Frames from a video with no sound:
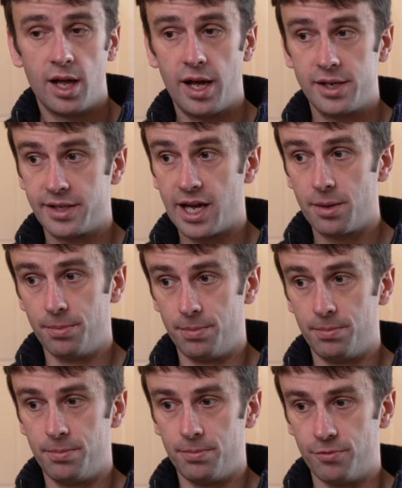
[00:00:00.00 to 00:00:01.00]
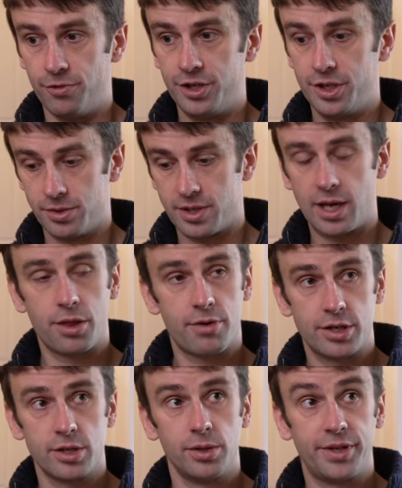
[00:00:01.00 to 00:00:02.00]
And it's now reduced that
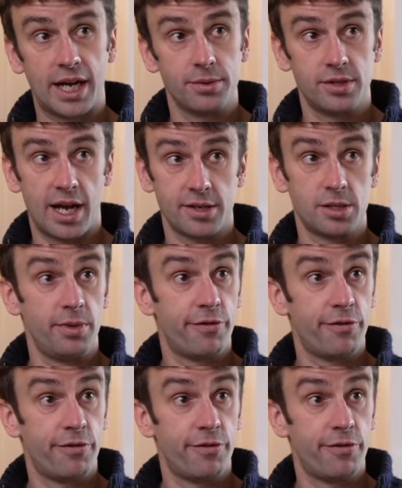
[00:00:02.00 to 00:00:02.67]
threshold down to has to be